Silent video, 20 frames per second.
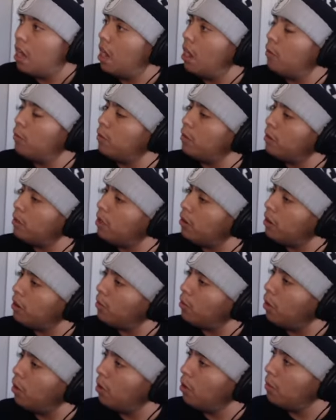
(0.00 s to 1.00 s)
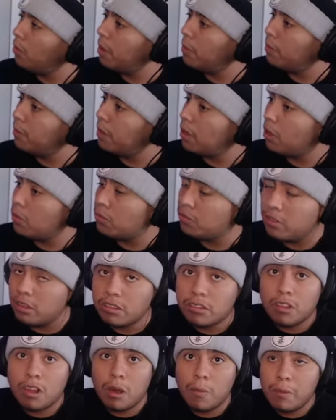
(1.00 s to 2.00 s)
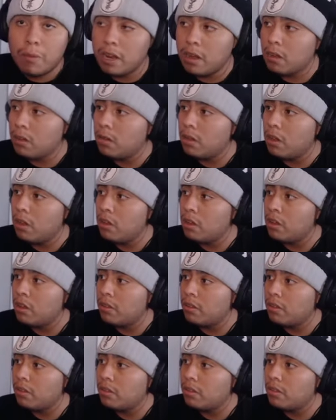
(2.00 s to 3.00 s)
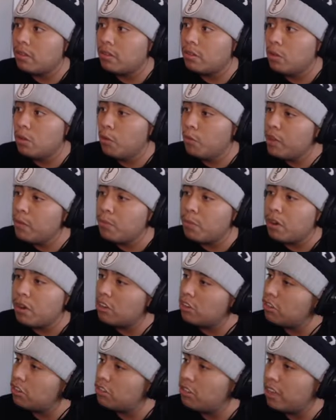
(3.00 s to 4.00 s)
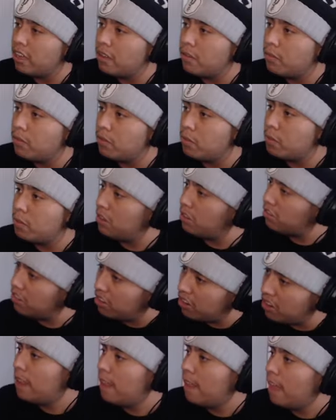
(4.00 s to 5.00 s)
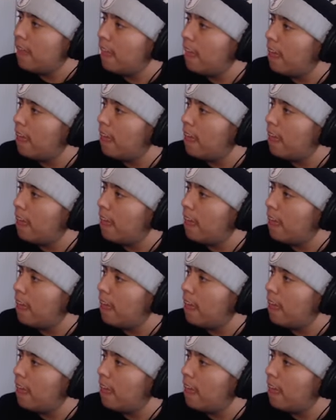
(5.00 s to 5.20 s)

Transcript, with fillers: I really heard about Black Ops 6 coming out uh, November, I should say, from this year.